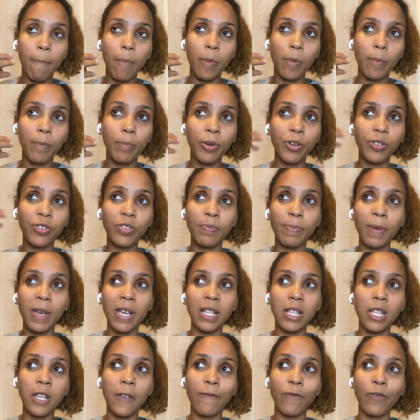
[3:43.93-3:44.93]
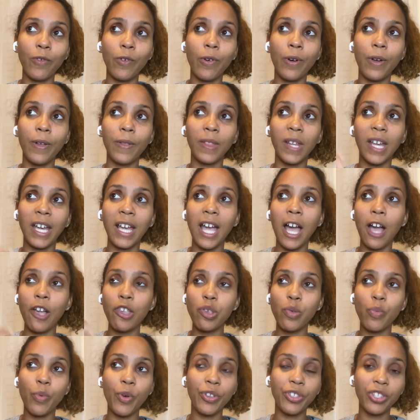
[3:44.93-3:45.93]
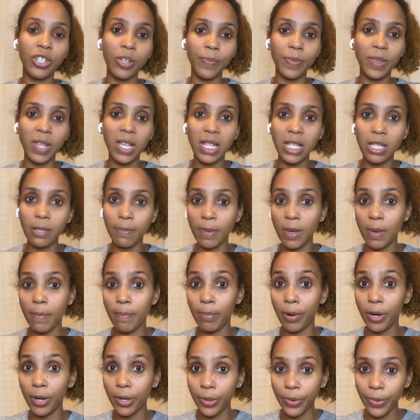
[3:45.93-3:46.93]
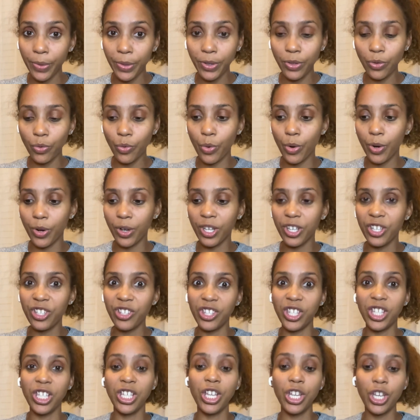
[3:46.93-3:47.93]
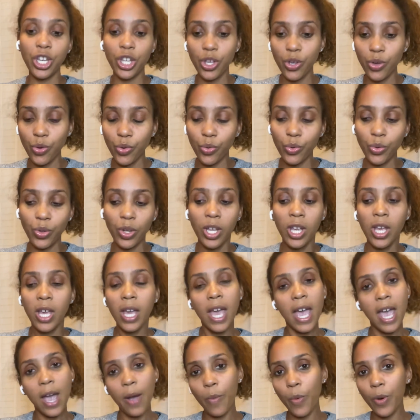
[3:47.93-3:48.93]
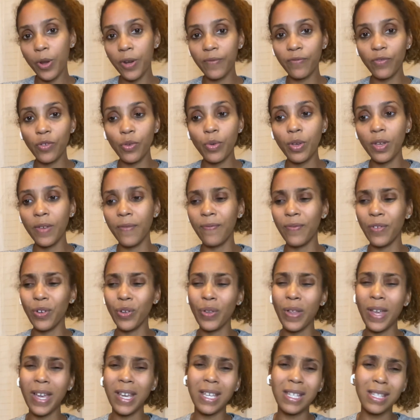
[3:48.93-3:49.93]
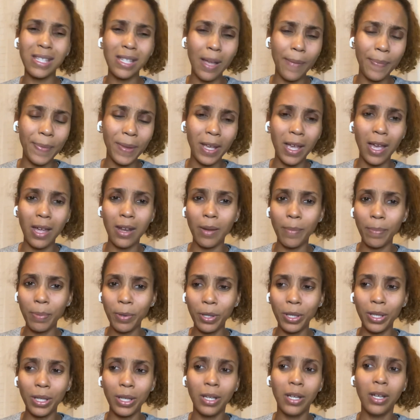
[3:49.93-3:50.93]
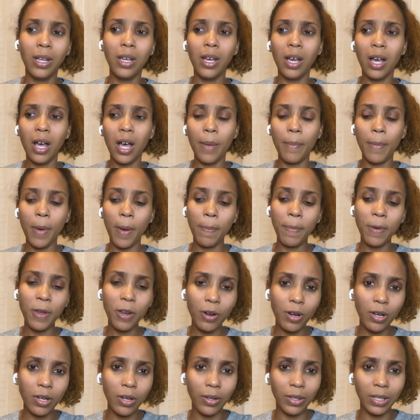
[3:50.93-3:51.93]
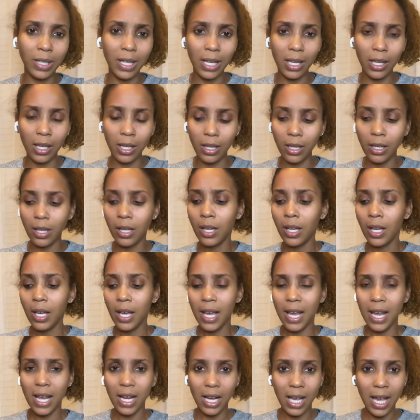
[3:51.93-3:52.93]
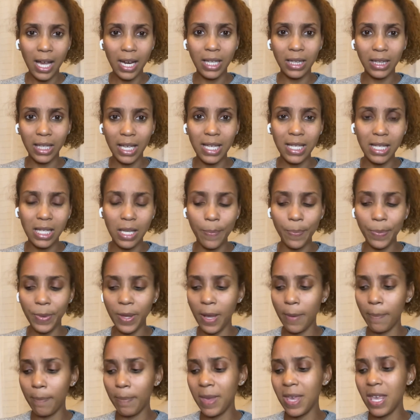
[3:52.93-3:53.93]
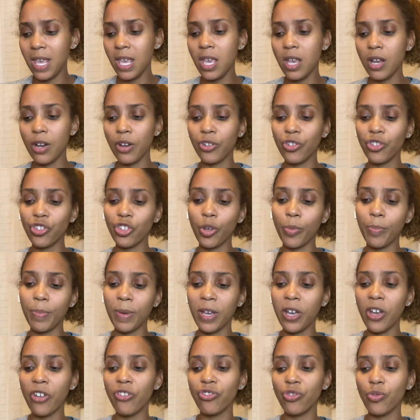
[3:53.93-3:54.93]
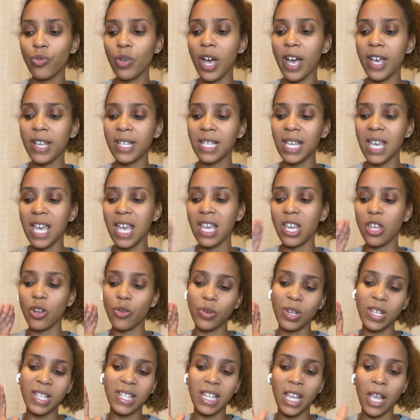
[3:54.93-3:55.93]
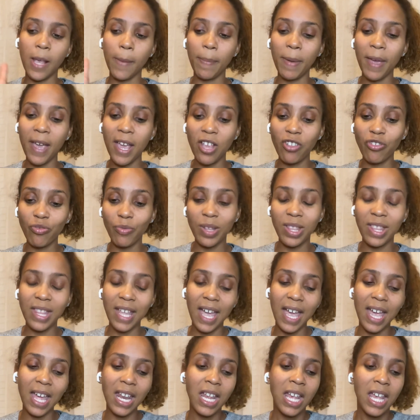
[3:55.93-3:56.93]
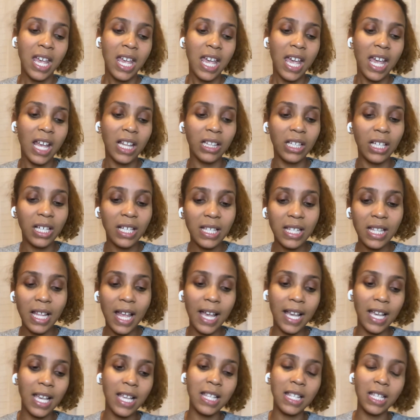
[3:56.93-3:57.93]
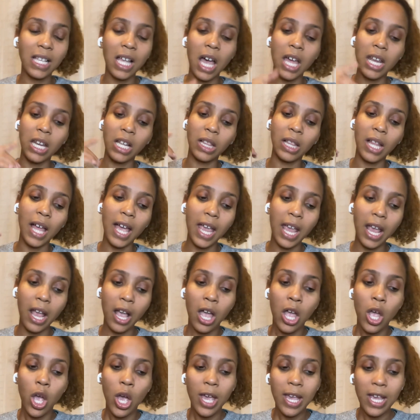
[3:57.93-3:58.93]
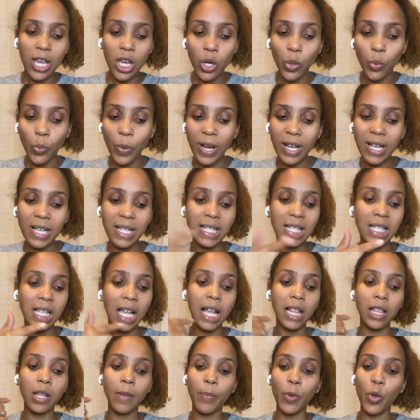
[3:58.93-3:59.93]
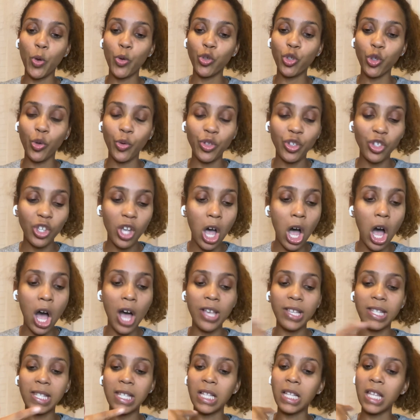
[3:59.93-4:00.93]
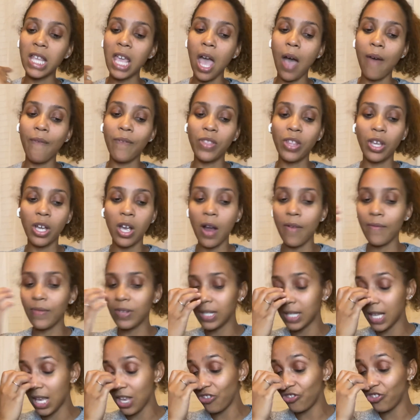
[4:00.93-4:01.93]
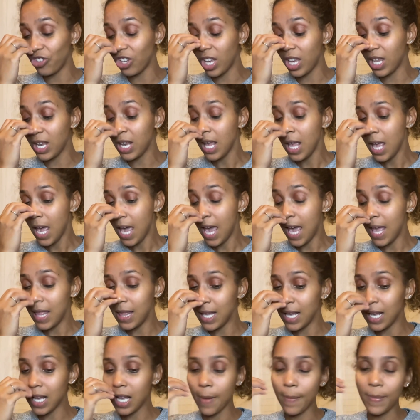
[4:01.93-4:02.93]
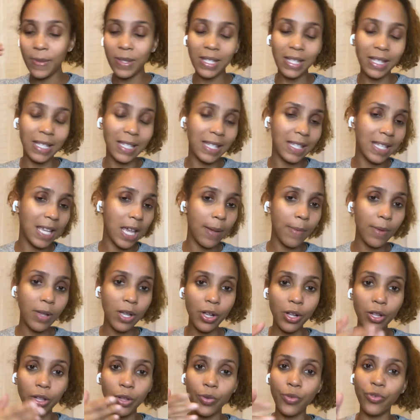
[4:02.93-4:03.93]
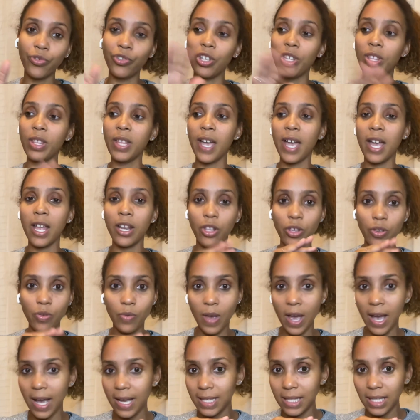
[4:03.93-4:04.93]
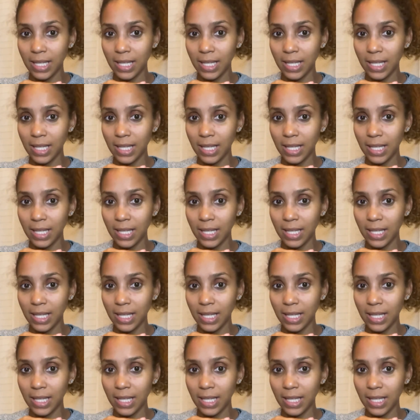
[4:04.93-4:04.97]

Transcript: perspective on like how you want something to be birthed or continued, and one of you could feel like it's time to kind of put a period on the end and kind of let something be here. So because you guys can't get on the same page with that, it looks like it's kind of like irreconcilable. So it's constantly having the conversation and then coming to the same conclusion that you guys